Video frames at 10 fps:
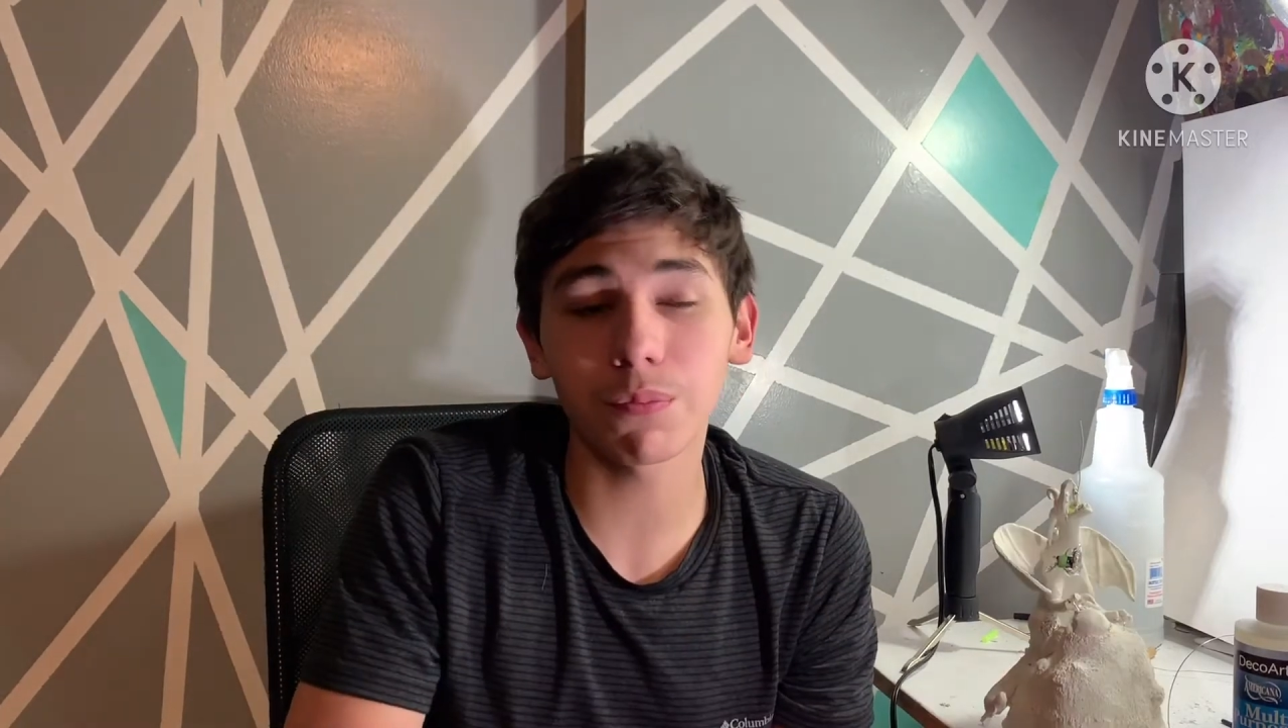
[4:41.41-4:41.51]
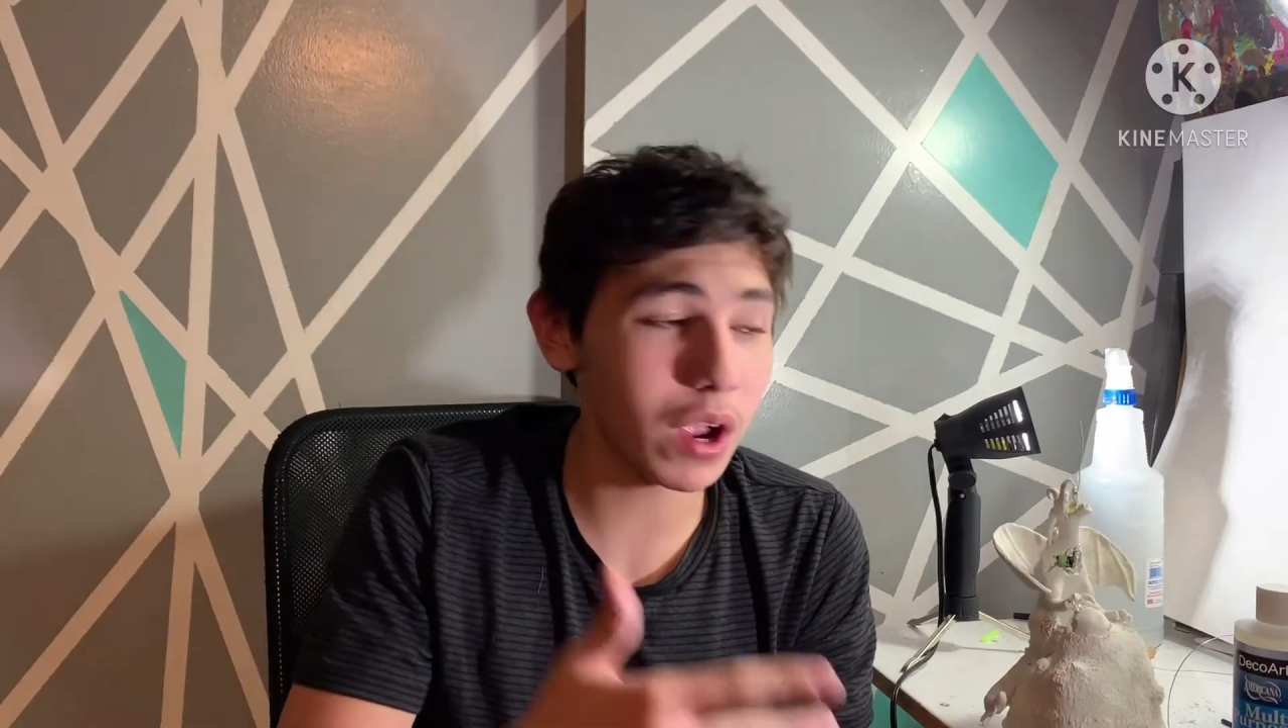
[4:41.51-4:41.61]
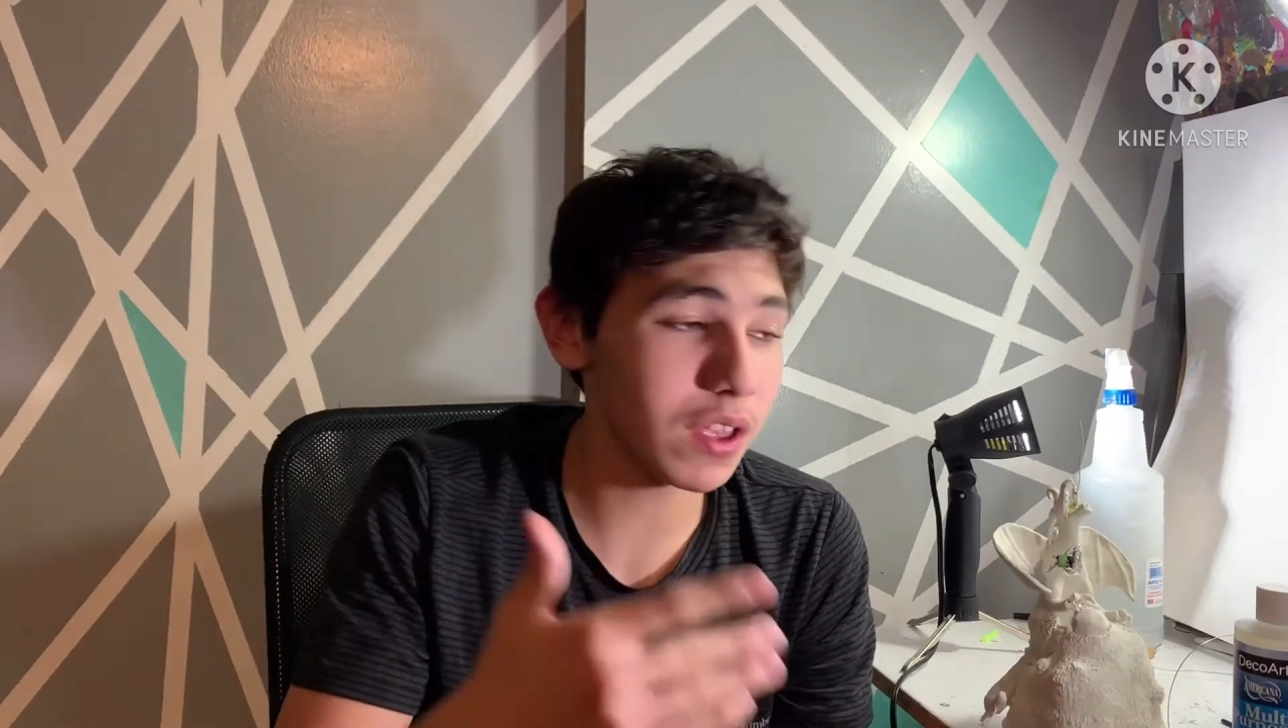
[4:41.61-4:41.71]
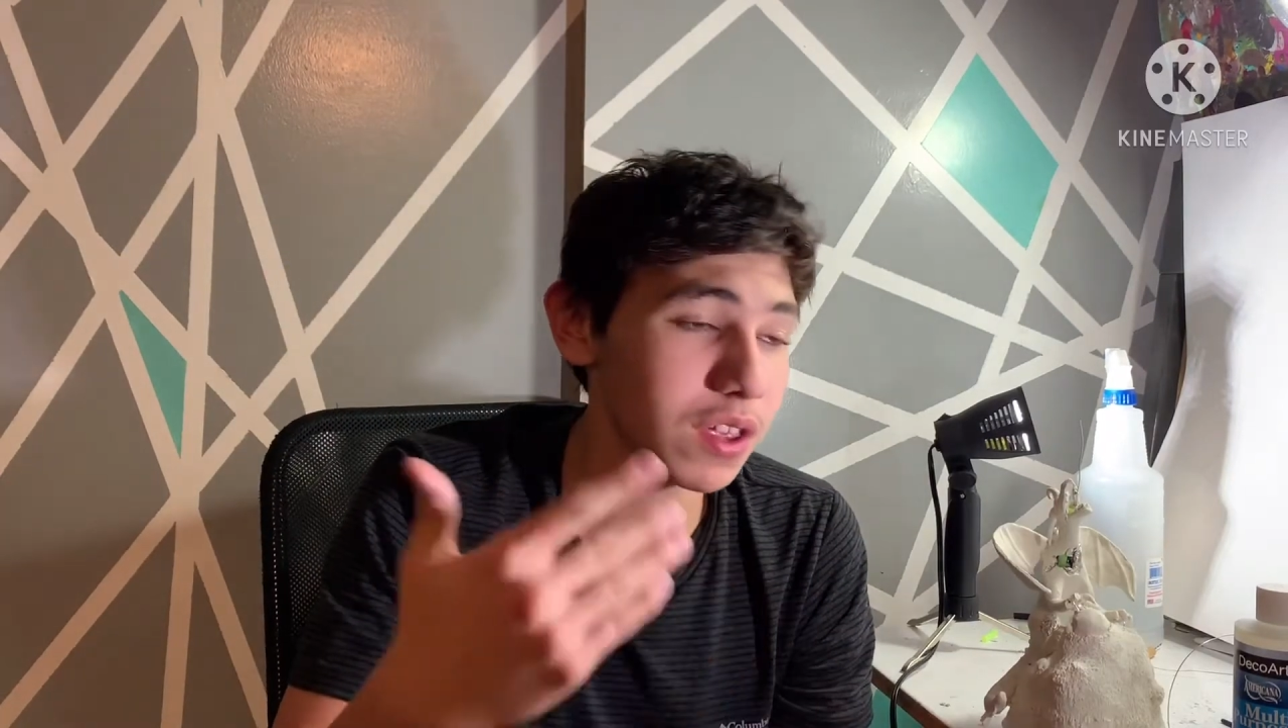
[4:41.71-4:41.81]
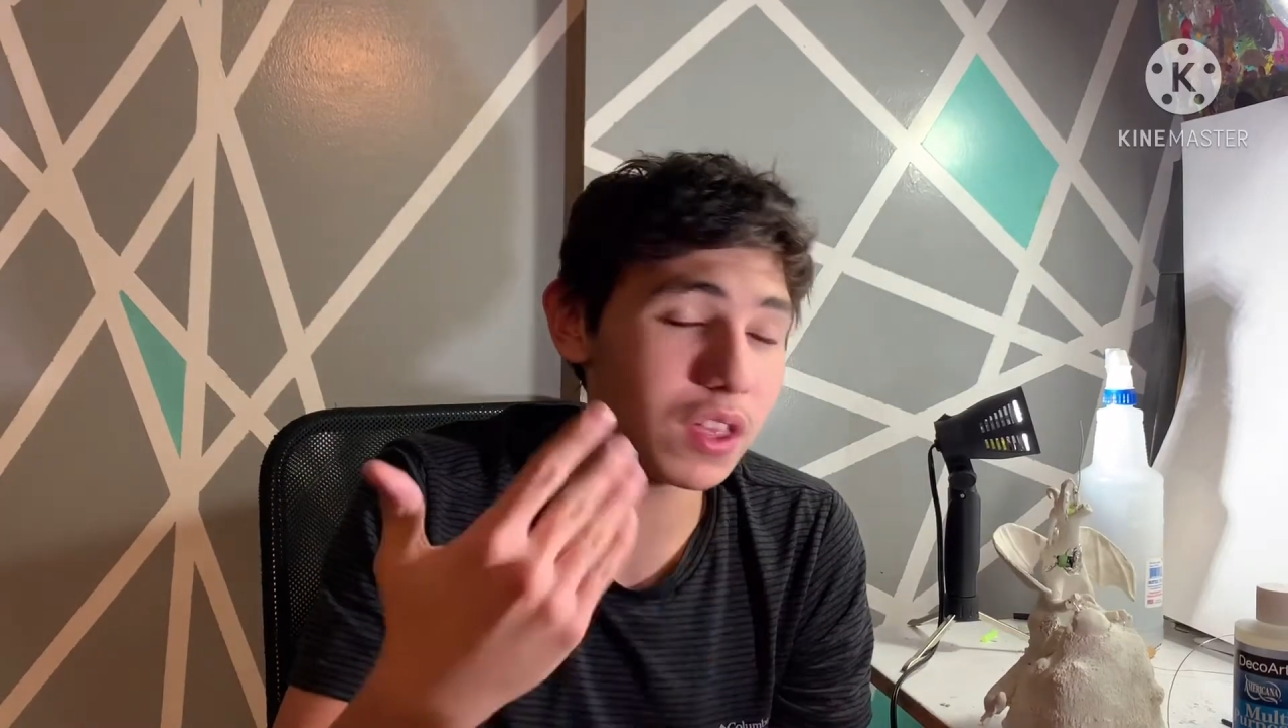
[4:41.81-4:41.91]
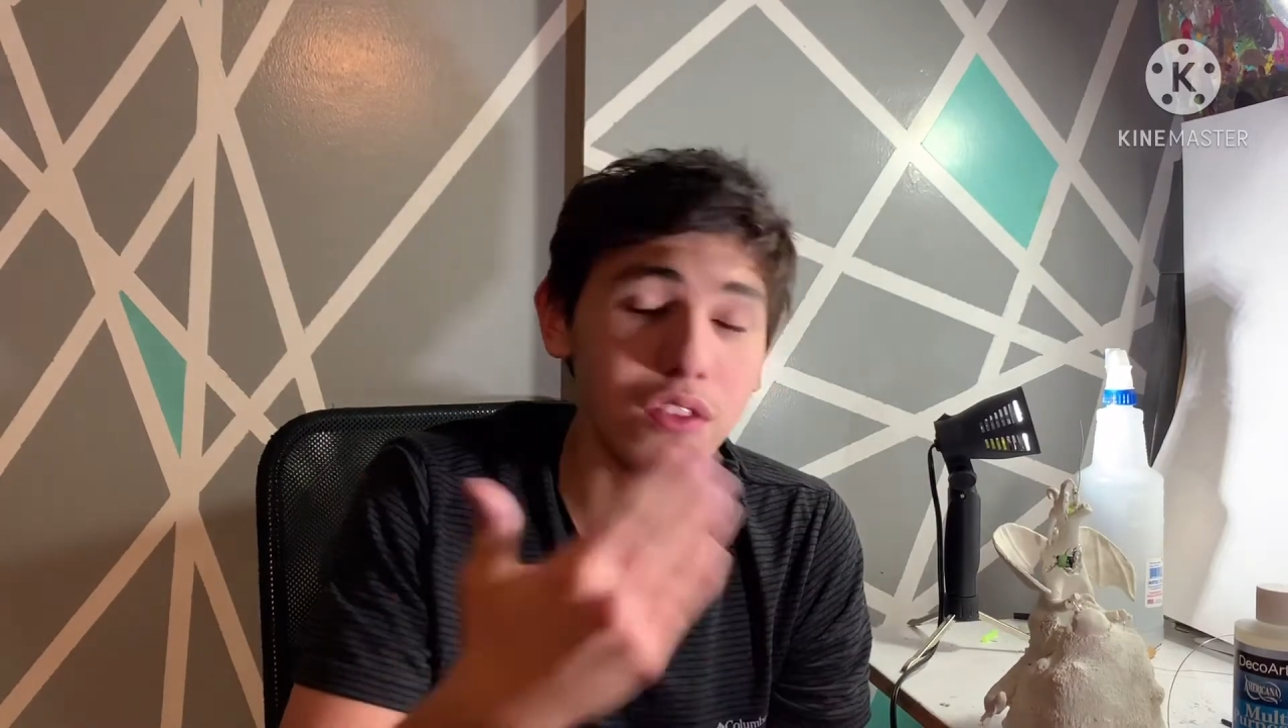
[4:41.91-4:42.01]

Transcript: right